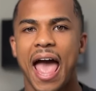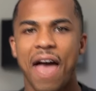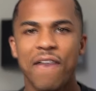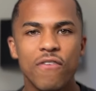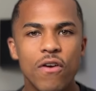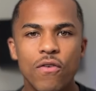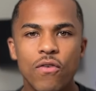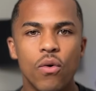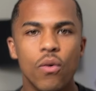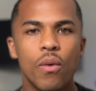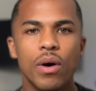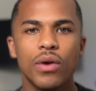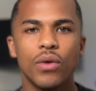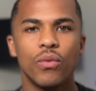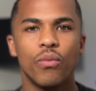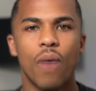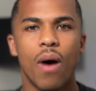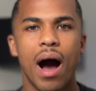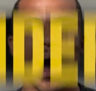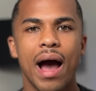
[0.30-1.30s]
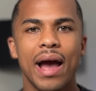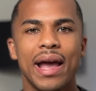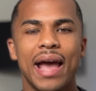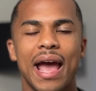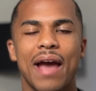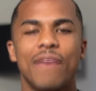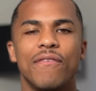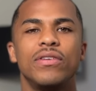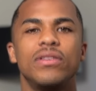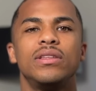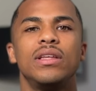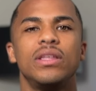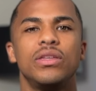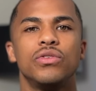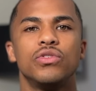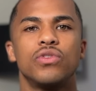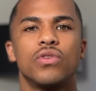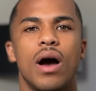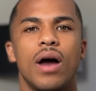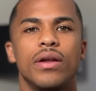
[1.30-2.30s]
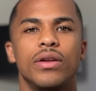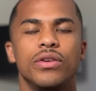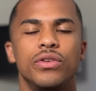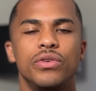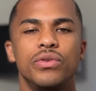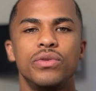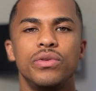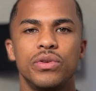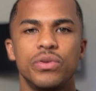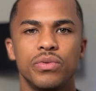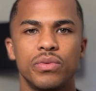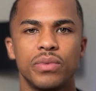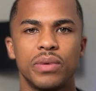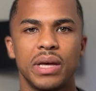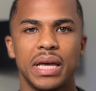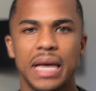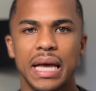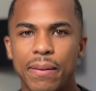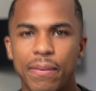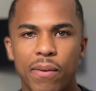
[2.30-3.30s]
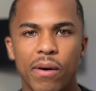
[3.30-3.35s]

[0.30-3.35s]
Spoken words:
Have you ever wondered why everything you try to do, you keep